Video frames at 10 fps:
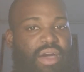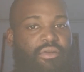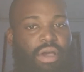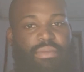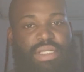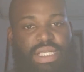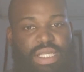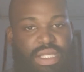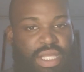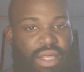overcoming
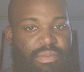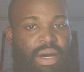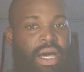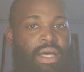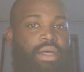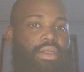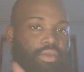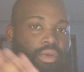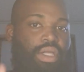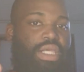sin and death by
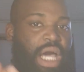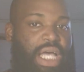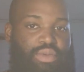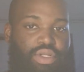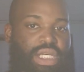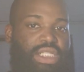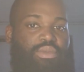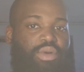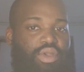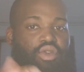what the gospel, the
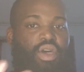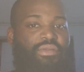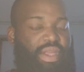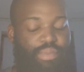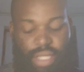testimony, new covenant.